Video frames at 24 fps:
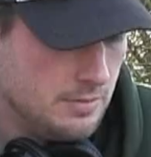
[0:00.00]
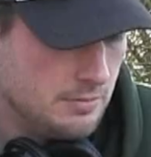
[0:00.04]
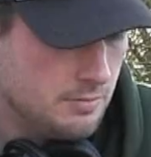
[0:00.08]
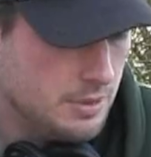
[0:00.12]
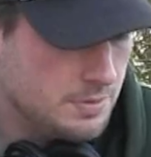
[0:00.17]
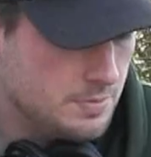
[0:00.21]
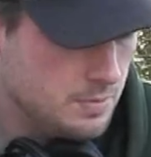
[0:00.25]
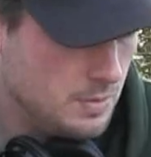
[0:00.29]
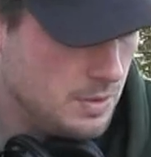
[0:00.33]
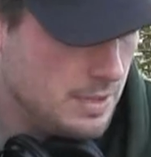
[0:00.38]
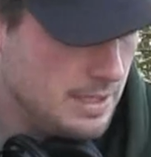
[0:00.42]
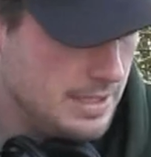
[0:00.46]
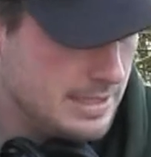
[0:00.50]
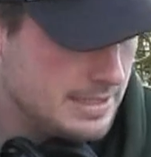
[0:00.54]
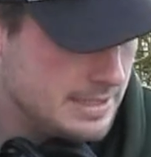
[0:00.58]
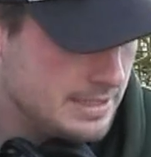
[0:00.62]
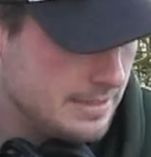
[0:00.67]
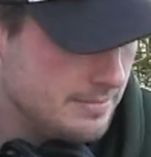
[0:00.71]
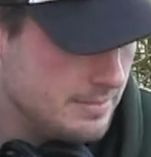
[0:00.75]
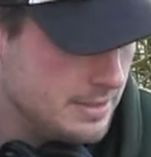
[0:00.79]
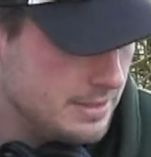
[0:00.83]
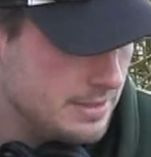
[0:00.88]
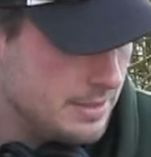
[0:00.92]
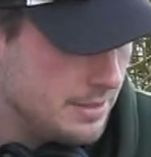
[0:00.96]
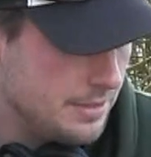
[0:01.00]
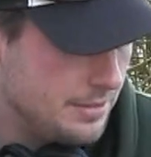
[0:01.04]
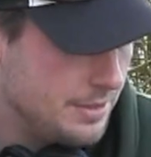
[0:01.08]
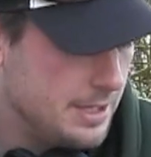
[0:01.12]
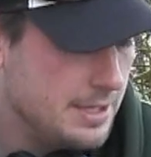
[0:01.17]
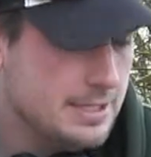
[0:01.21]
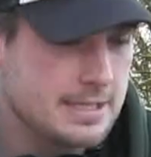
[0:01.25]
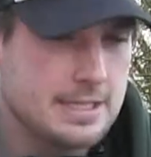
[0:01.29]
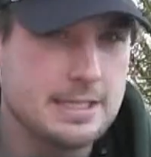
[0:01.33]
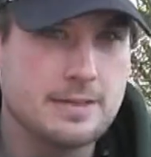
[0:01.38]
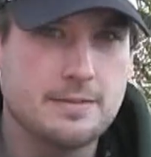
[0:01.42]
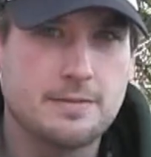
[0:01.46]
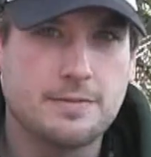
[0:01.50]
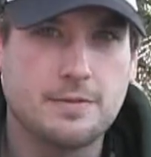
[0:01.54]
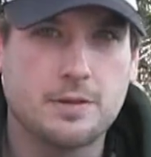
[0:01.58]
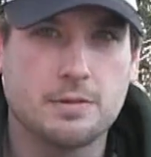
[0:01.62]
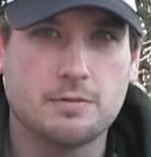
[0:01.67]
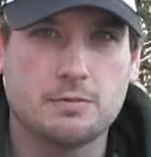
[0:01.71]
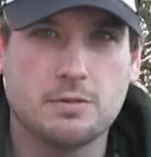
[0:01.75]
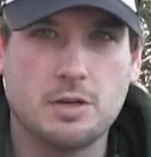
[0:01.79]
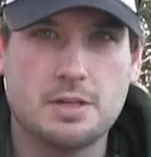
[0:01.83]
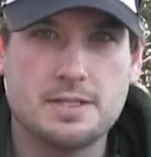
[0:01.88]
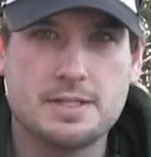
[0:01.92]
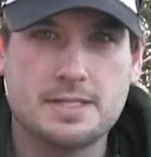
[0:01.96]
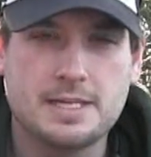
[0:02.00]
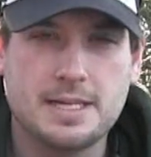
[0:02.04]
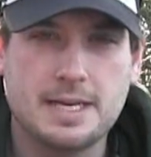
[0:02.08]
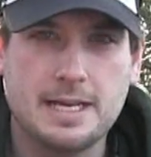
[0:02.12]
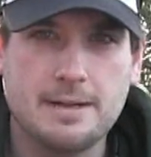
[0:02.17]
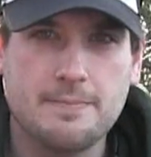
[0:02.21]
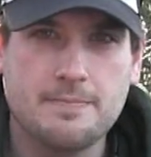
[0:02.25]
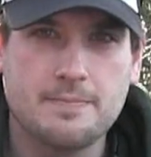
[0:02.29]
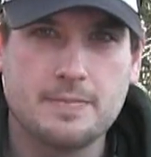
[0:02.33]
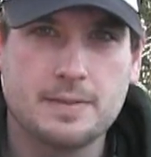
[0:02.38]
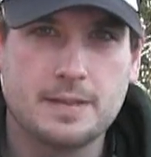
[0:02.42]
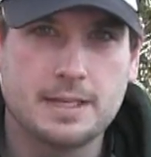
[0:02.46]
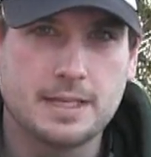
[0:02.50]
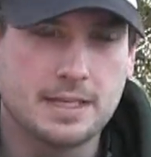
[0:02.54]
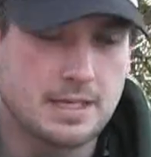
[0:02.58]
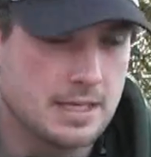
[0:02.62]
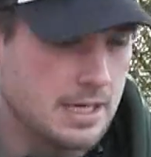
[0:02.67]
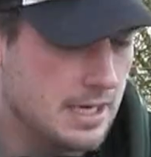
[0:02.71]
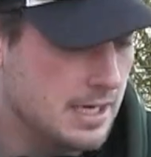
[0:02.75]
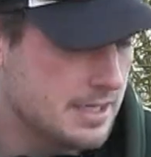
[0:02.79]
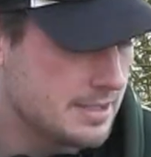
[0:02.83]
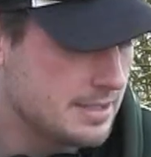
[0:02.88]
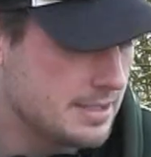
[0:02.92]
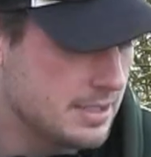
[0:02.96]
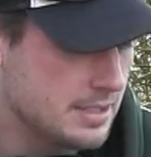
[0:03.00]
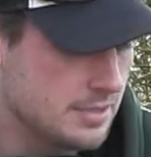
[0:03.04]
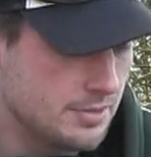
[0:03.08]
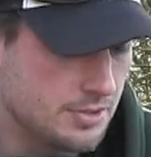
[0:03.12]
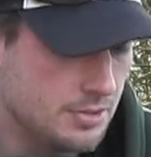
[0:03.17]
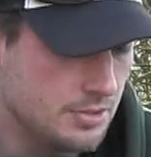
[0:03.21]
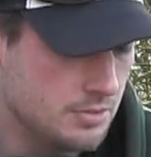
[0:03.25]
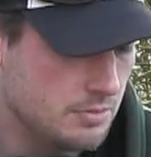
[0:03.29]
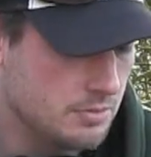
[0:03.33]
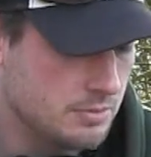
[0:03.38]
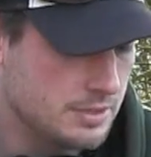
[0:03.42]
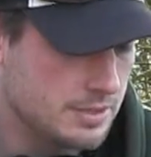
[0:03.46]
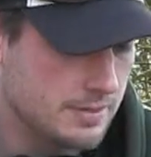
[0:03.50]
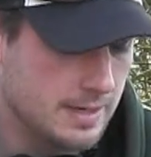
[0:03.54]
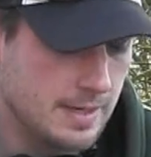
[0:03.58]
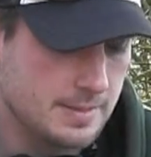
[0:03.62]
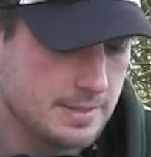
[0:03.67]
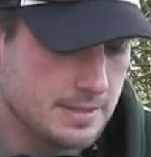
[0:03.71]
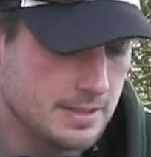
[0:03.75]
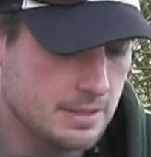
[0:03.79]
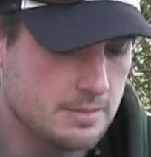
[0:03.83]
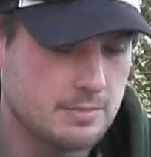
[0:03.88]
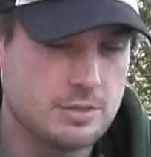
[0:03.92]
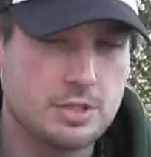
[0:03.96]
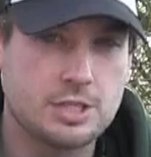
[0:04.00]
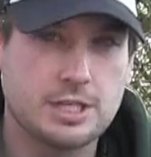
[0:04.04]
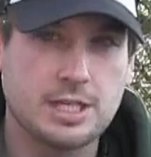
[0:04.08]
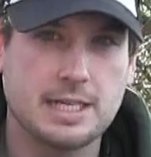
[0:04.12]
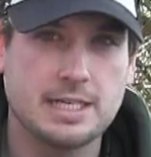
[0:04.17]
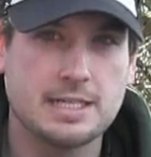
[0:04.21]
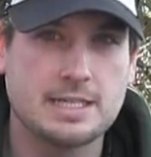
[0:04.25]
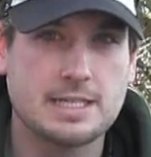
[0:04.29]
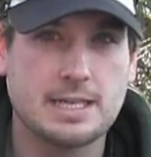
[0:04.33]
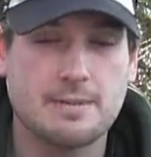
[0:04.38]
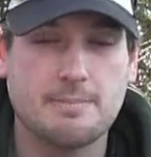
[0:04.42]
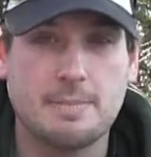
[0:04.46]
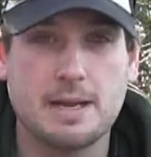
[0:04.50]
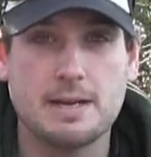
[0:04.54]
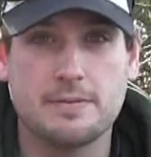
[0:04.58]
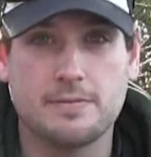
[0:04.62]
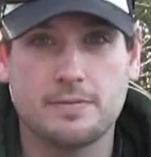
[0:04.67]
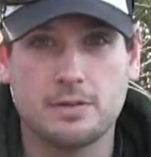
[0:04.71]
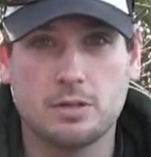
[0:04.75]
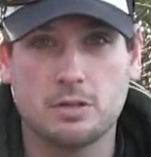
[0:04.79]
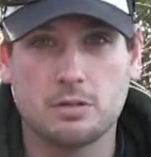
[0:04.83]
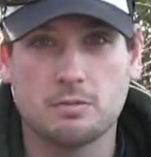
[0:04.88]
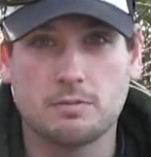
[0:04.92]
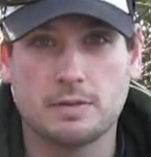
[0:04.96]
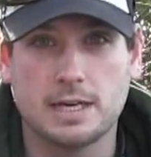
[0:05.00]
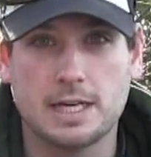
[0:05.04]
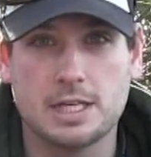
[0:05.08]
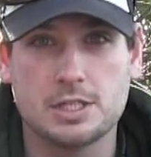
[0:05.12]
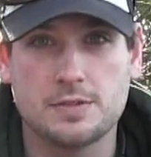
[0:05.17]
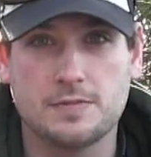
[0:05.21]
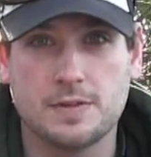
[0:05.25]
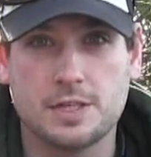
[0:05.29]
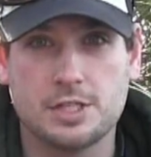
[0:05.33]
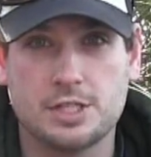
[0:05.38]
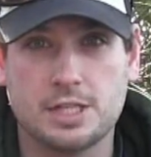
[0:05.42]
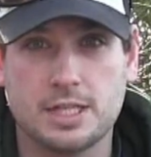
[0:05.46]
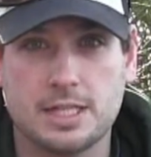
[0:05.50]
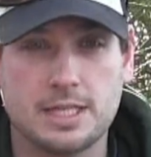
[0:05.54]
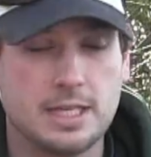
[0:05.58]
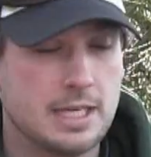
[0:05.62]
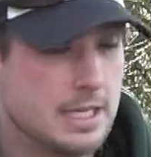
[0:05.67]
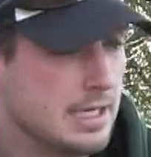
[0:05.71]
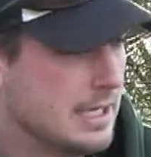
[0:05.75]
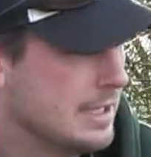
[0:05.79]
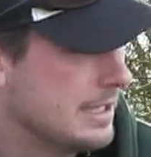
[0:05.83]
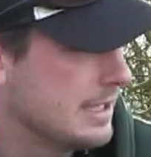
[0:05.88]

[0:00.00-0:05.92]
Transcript: Rod wise, I'm using 13-foot rods here. The casting tools are absolute machines. They're meant for long range fishing.